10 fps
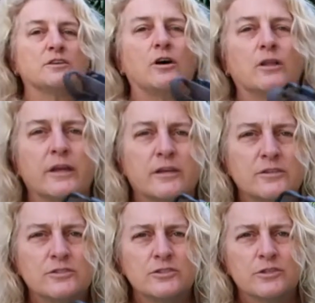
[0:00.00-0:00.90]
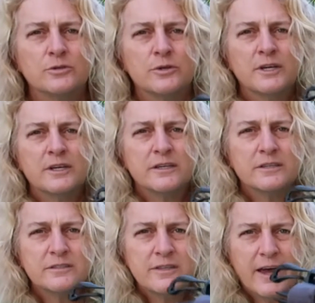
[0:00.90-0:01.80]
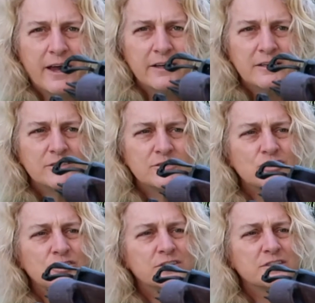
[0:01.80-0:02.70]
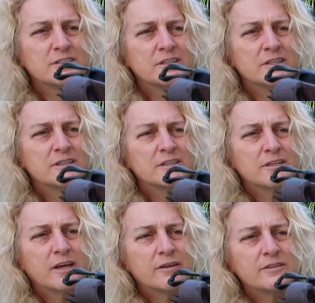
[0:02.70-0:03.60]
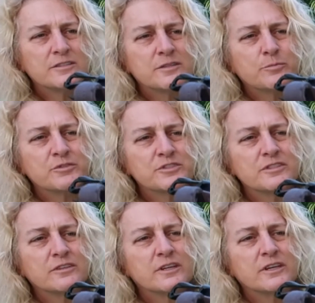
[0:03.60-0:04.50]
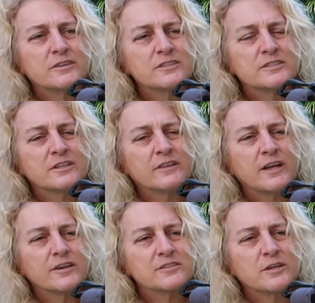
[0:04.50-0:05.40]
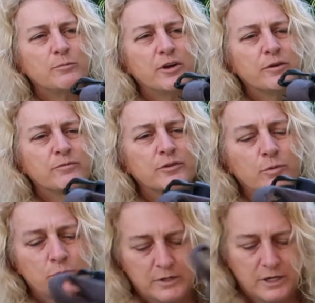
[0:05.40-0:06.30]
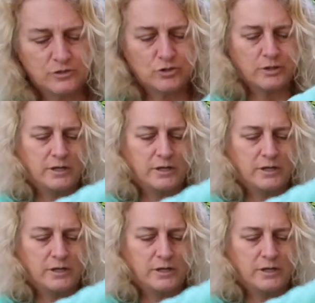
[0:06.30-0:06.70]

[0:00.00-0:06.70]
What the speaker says: all I can do, is just, the zipper's still there, it's still on the outside, but hopefully won't catch on